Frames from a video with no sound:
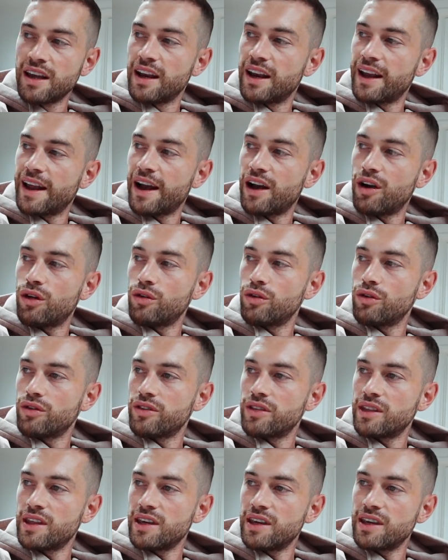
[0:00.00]
Now,
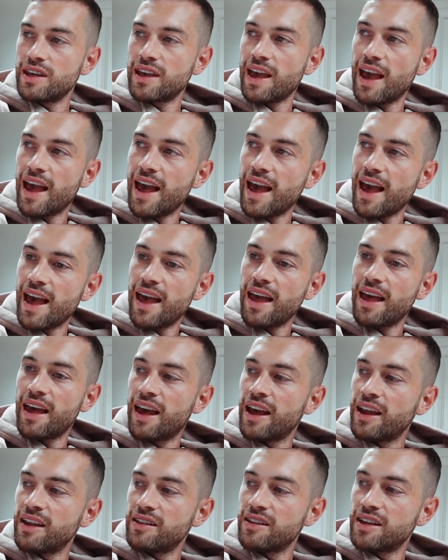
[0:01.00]
the care
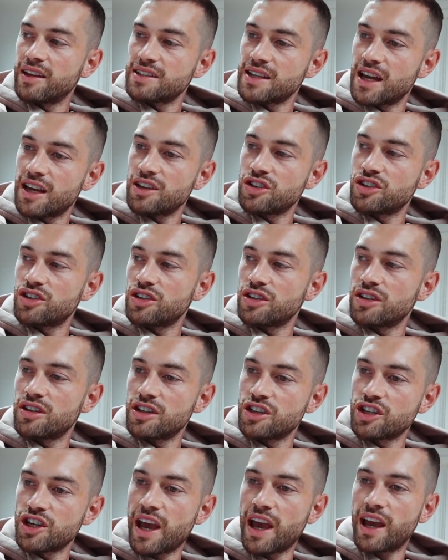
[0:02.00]
and the attention and
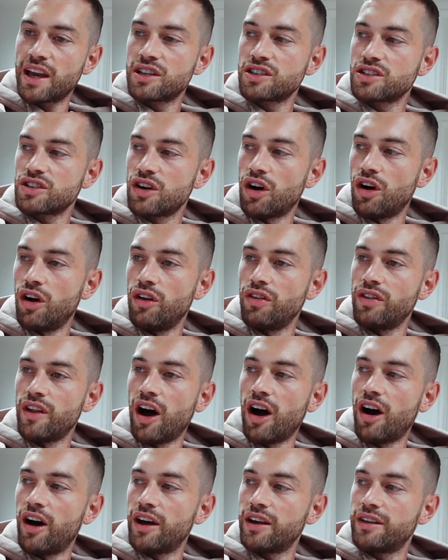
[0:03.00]
the checks on the
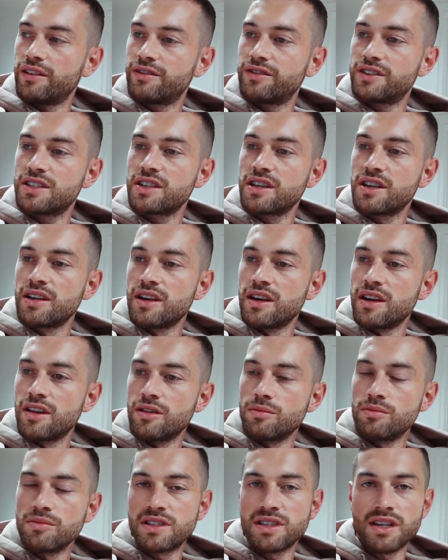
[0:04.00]
hives
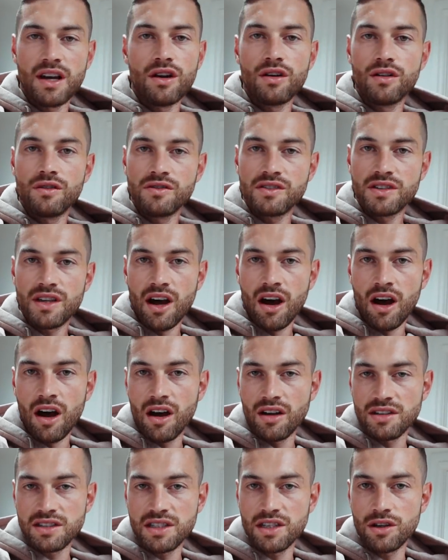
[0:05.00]
themselves
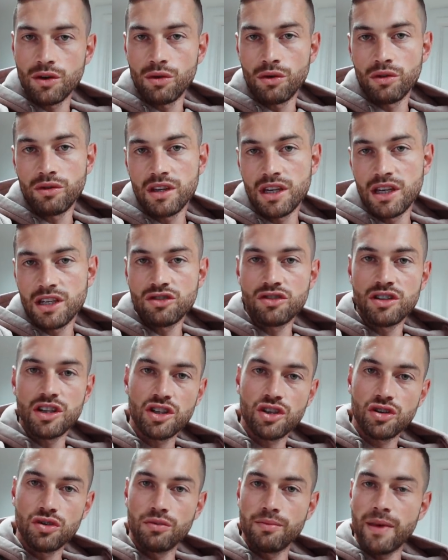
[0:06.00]
are still the
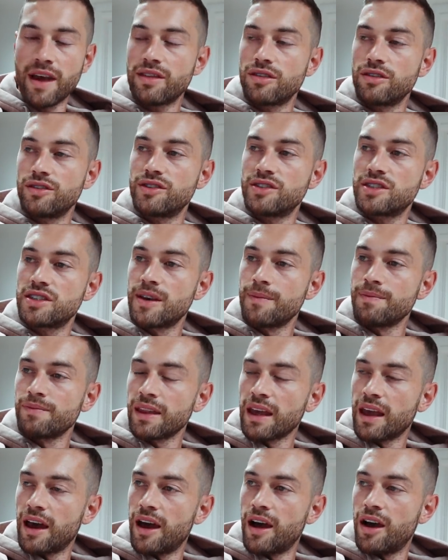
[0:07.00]
traditional methods,
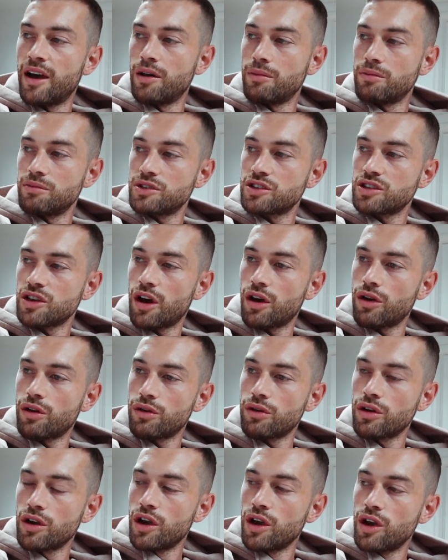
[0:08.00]

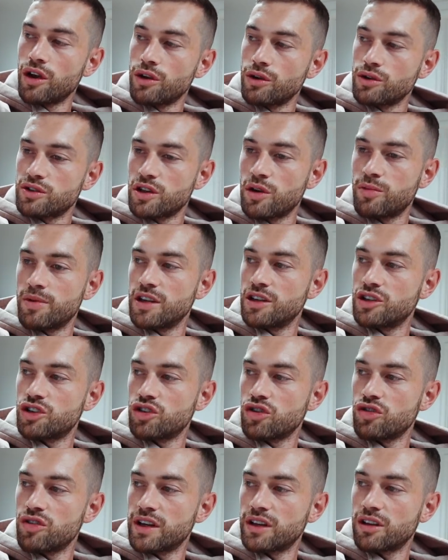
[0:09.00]
so you'll still be
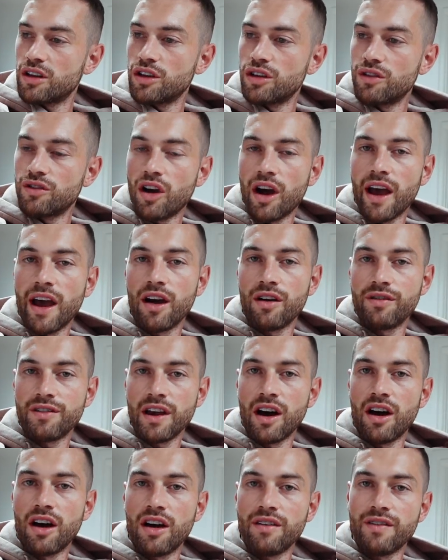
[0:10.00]
ensuring that you've got a healthy
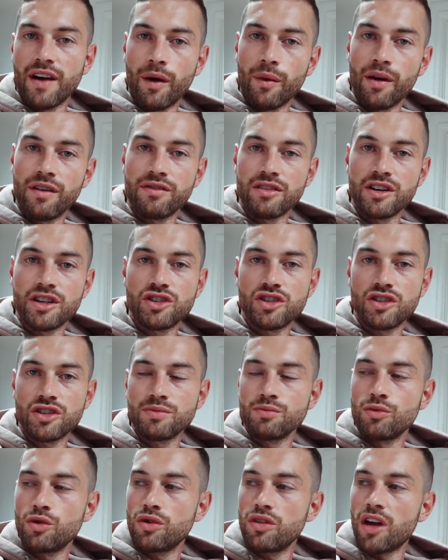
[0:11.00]
hive. However, it's
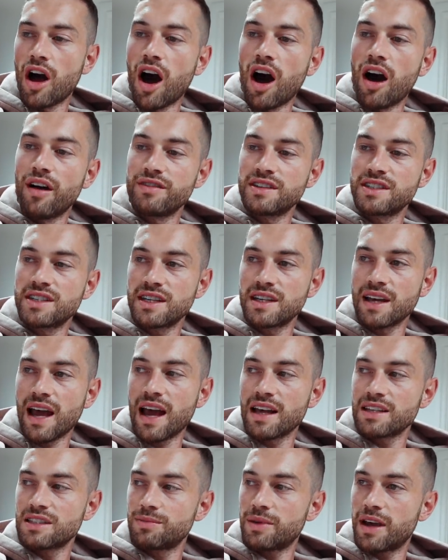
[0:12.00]
just more the harvesting
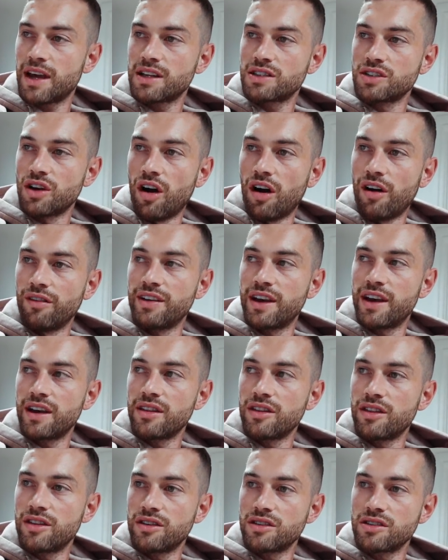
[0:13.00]
aspect of
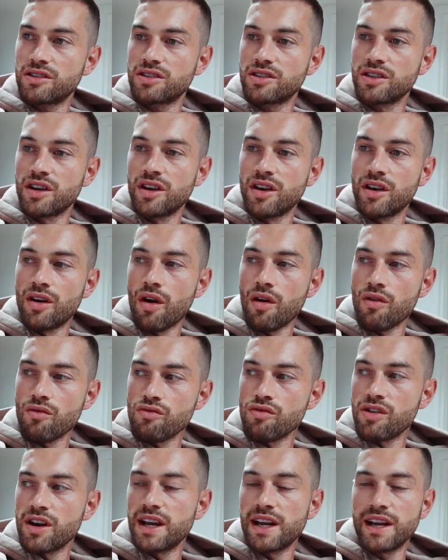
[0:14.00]
it that's
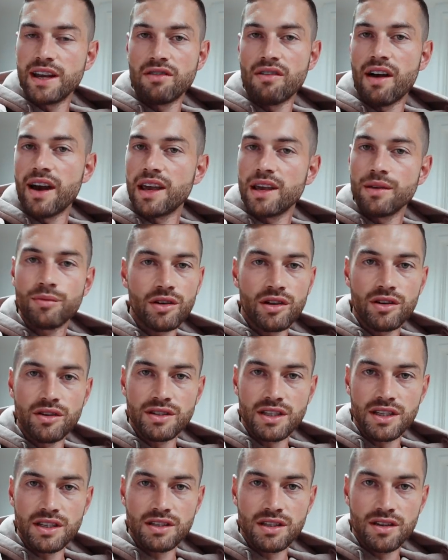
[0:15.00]
really great,
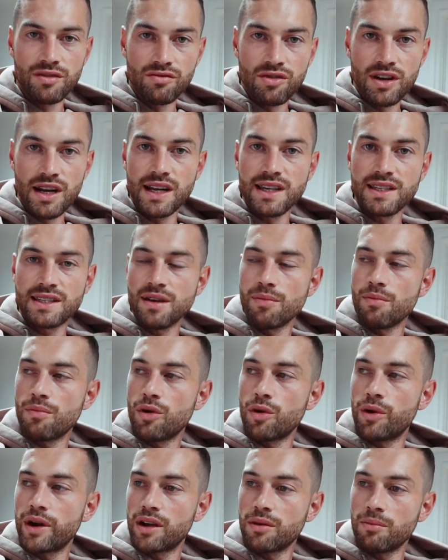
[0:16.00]
because it's really
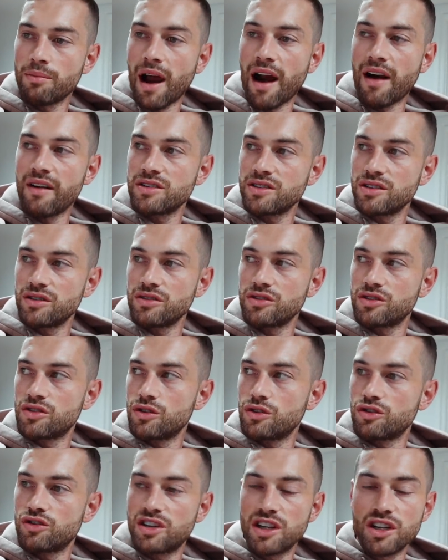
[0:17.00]
simple in comparison
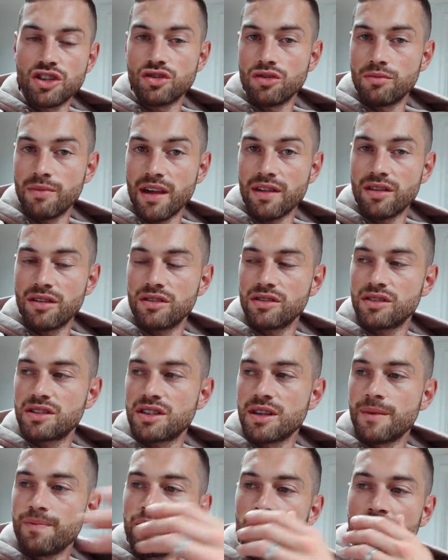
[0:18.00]
to traditional
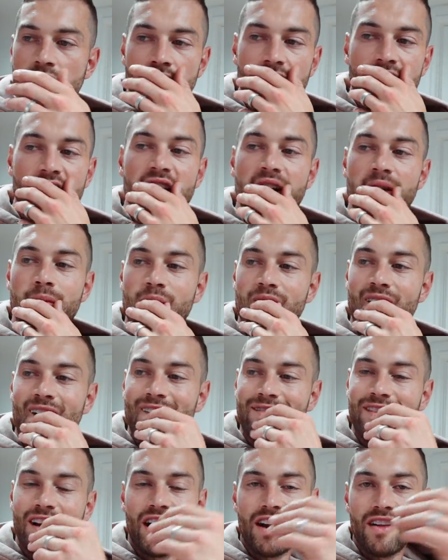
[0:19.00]
methods.
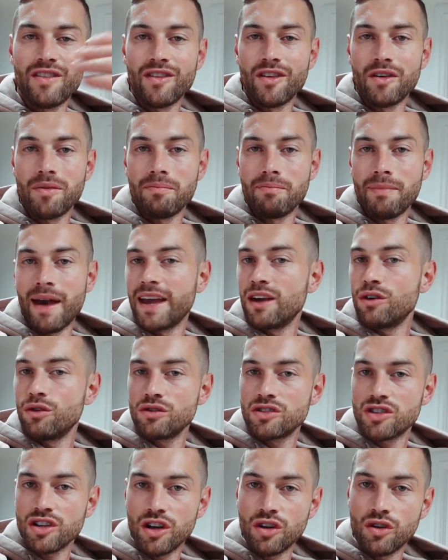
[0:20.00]
I've learned that
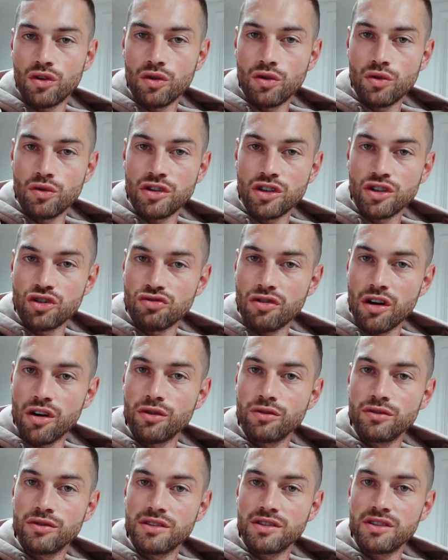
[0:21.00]
males are called
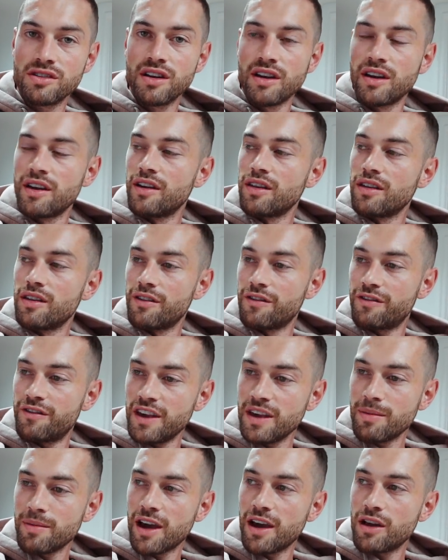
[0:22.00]
drones, the
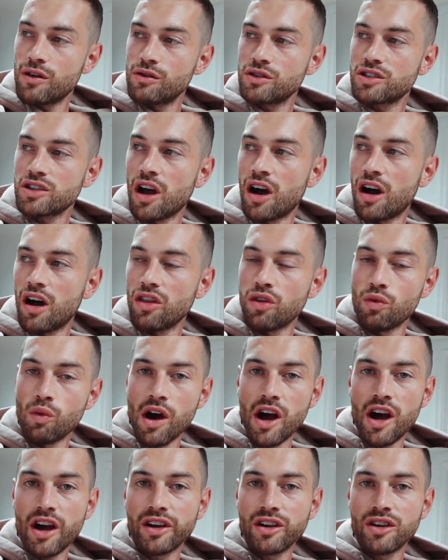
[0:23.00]
females are the
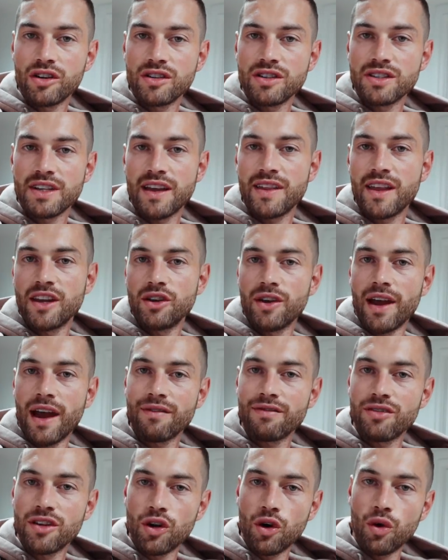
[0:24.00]
workers, and then you
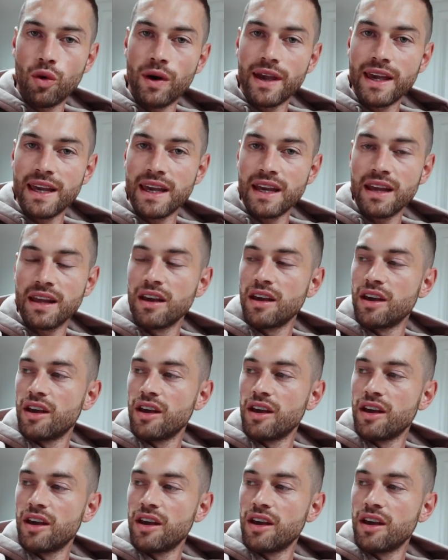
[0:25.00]
have the queen,